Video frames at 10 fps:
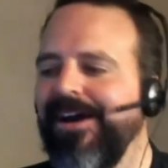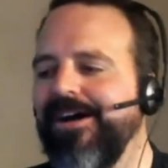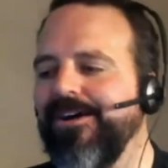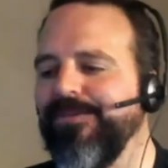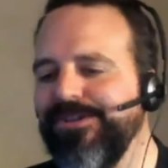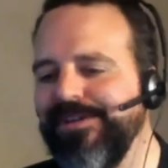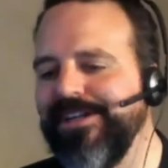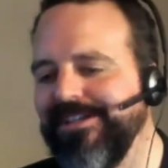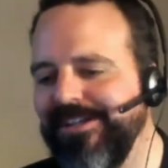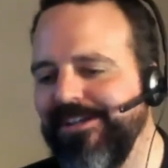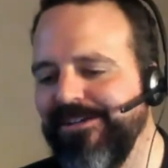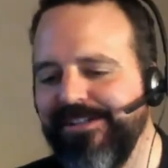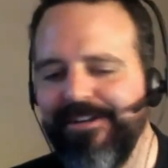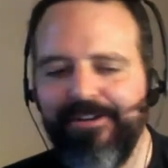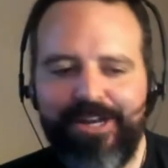oh, we're doing continuous
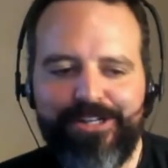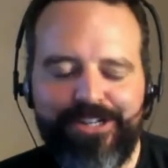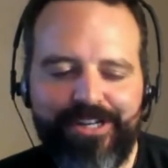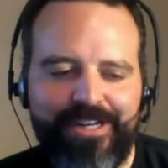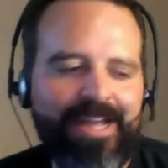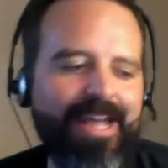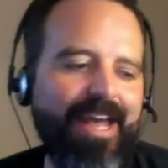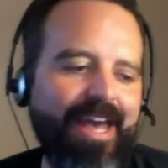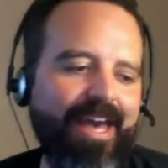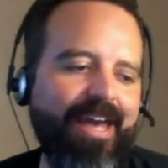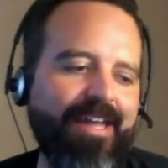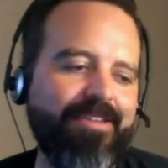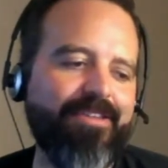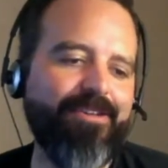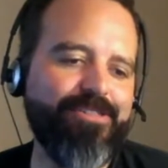integration,
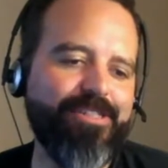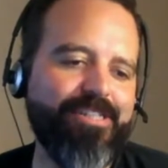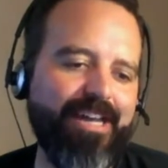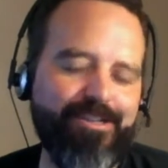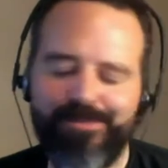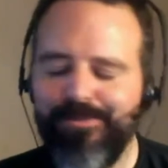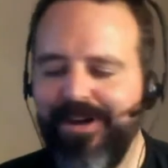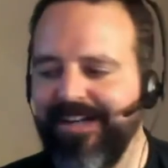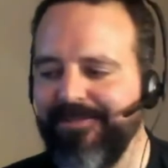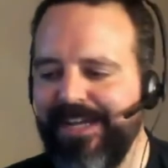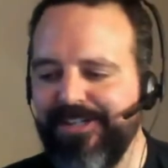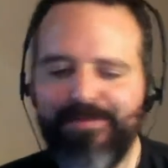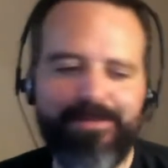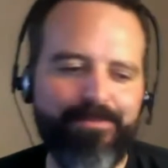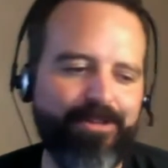and those designers and product manager
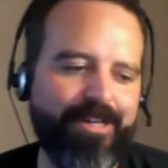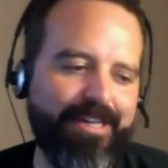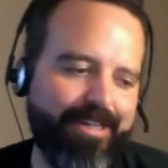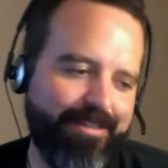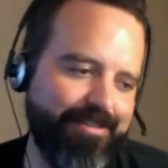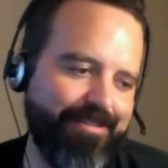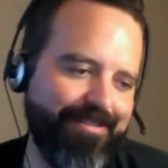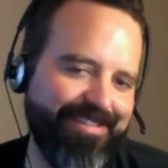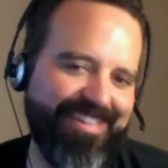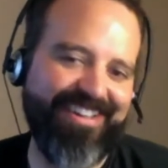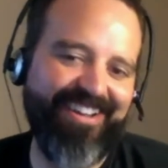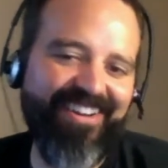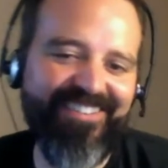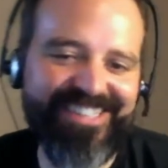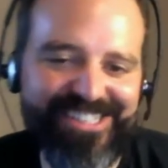people are idiots,
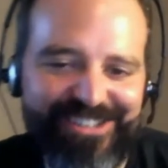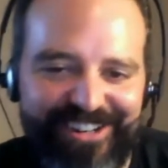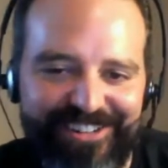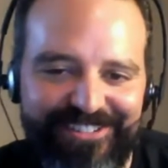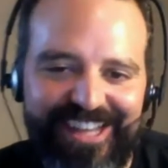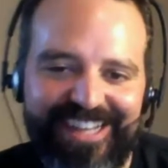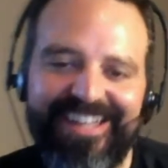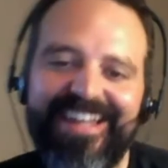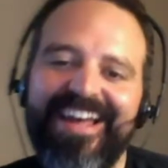which is sort of like